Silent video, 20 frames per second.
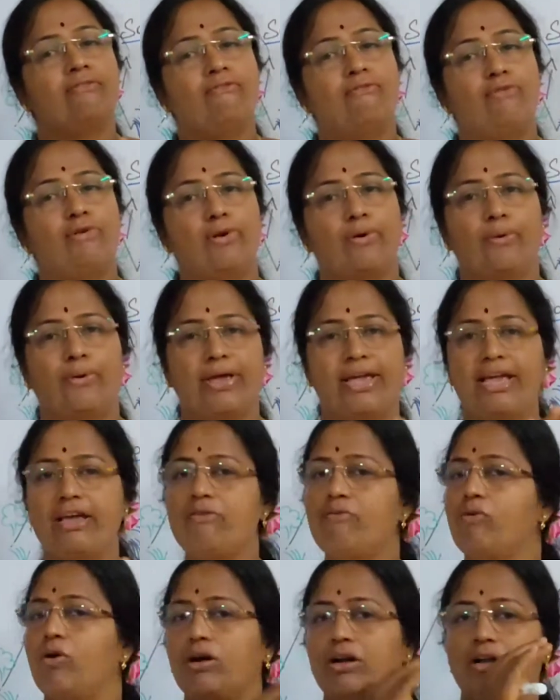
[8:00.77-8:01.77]

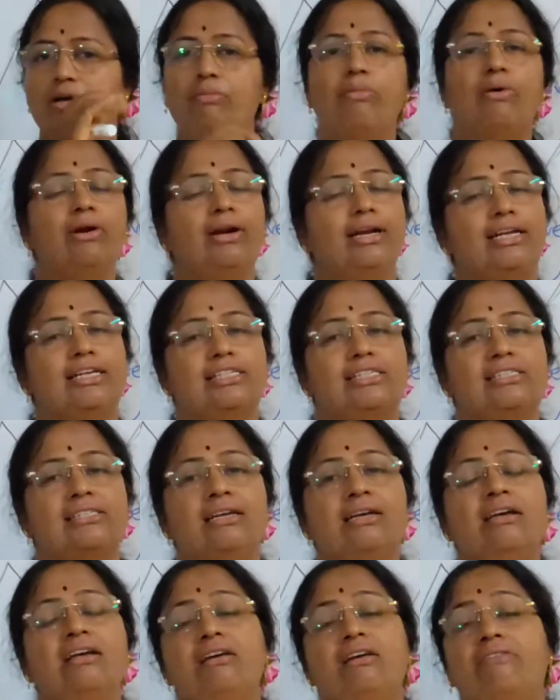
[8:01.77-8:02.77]
Flowing water
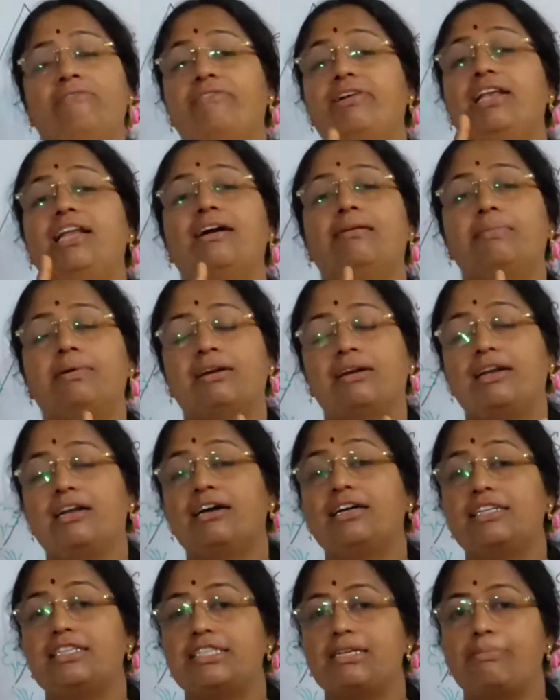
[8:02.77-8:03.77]
bodies. We
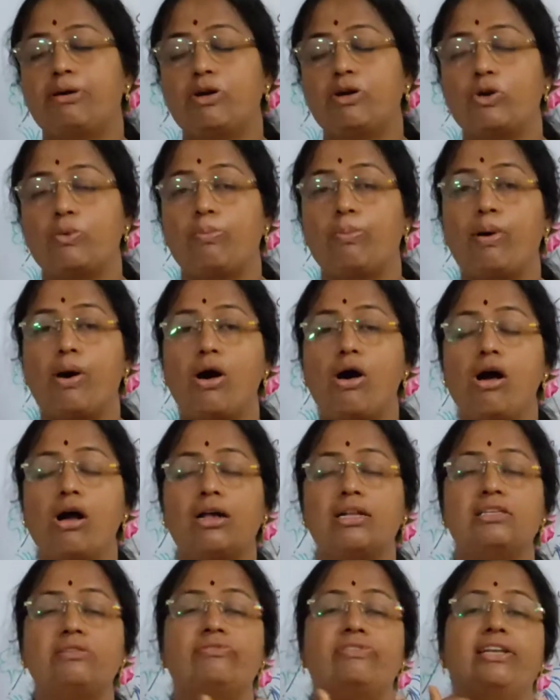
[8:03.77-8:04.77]
learnt about
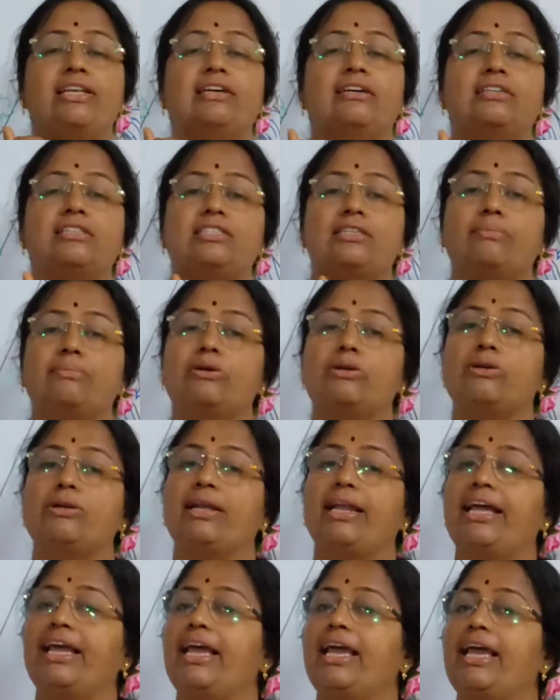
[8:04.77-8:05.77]
pond, we learnt about
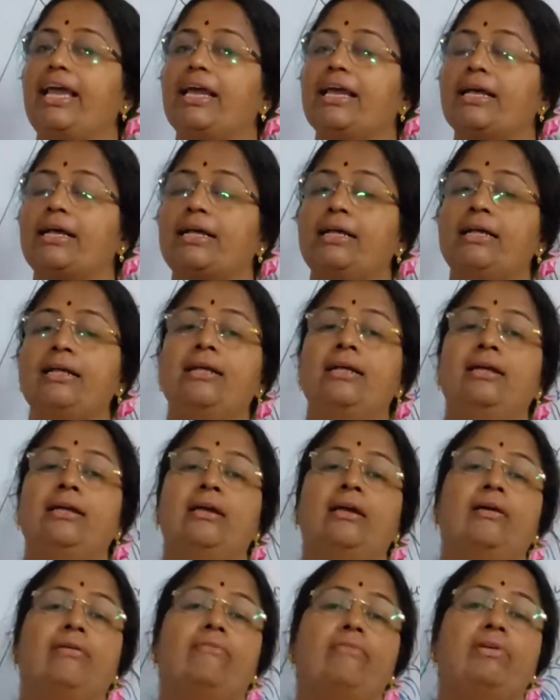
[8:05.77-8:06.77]
lake,
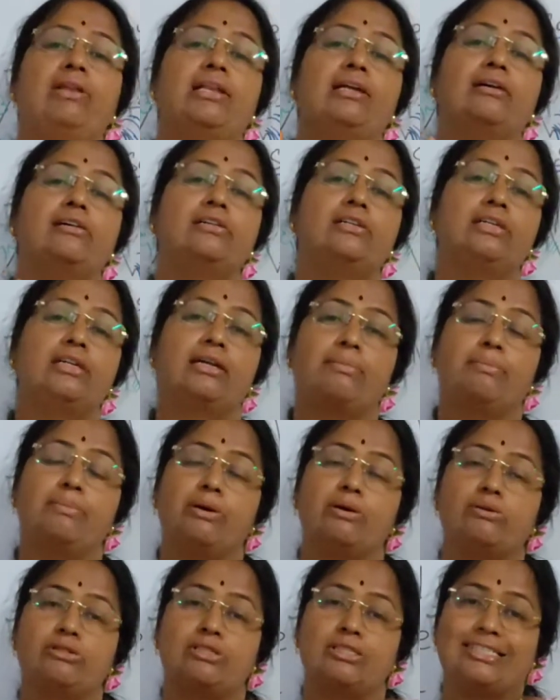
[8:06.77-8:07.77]
we learnt
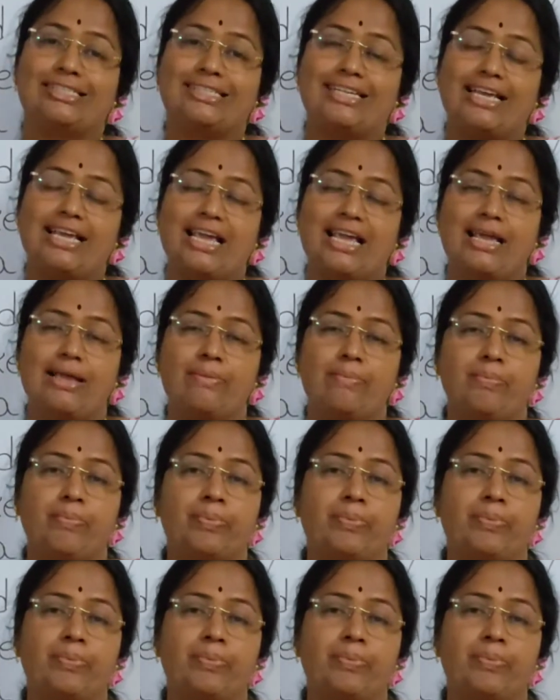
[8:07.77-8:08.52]
about sea.